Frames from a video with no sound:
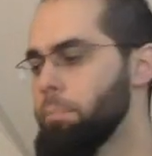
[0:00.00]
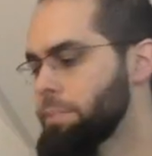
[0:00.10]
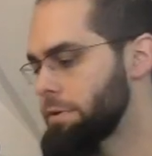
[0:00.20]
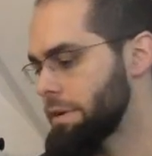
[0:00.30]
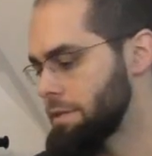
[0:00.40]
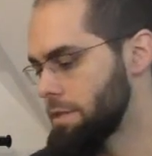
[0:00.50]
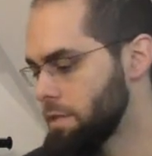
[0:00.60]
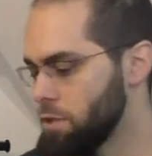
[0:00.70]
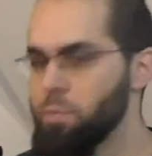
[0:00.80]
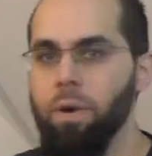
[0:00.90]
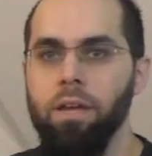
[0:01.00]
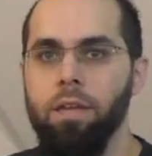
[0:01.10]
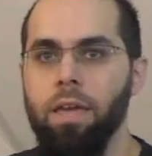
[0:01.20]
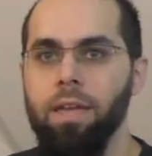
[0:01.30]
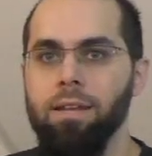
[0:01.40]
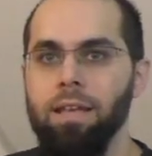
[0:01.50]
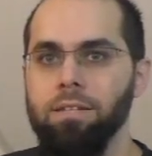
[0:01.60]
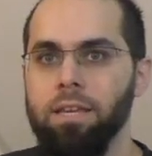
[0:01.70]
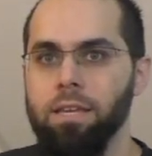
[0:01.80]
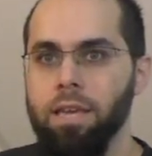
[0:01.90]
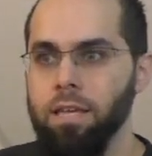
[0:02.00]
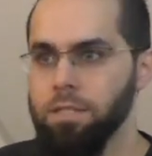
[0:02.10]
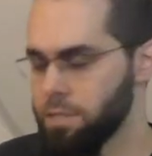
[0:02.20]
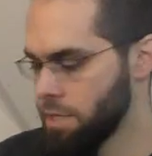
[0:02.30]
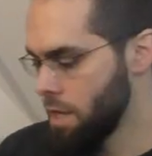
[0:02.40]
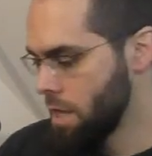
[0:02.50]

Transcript: upgrades I did to my Anet A8